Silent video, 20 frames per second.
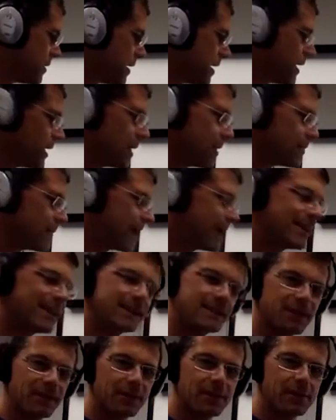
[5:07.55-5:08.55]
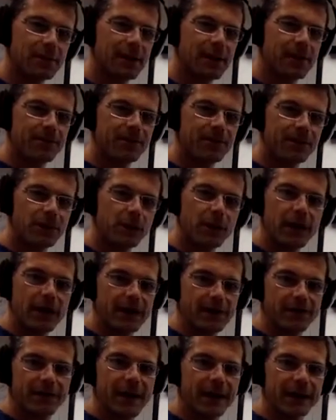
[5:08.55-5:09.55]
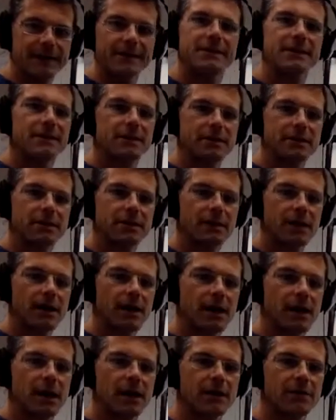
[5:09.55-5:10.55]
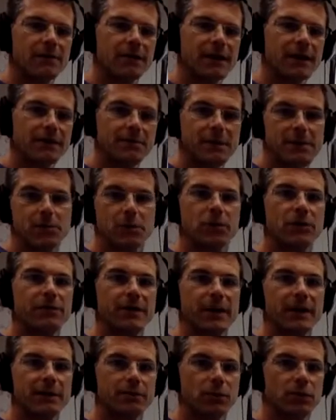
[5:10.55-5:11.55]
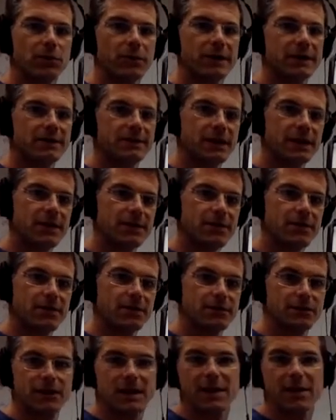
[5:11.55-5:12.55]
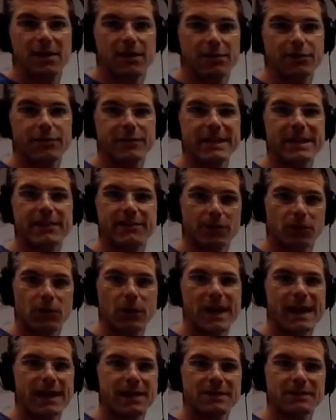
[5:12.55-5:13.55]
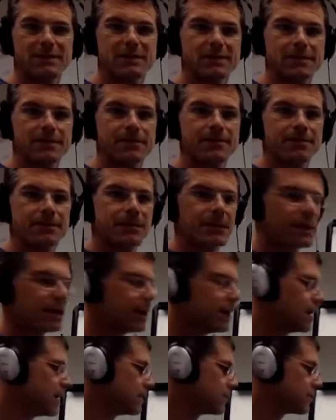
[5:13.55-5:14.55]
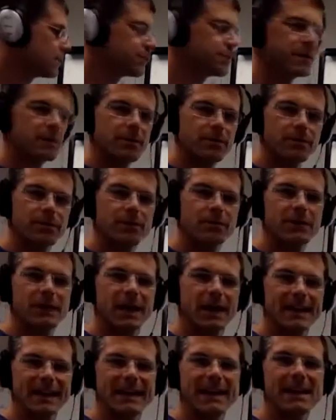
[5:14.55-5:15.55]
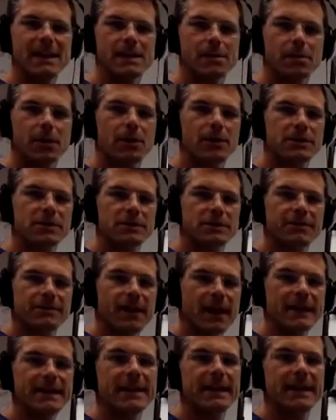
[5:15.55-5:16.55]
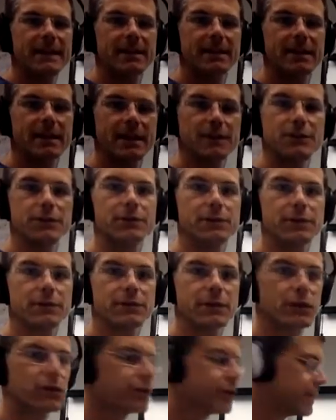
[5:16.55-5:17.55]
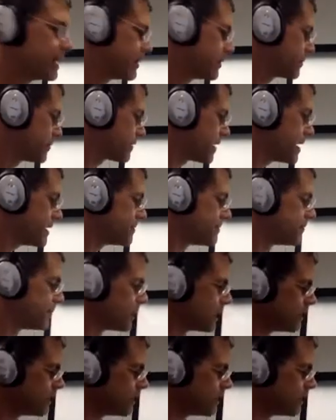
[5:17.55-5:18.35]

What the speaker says: I like to think about the way I find people, find employees, in there's kind of three different ways, or three kind of key components to finding and doing the recruiting, right?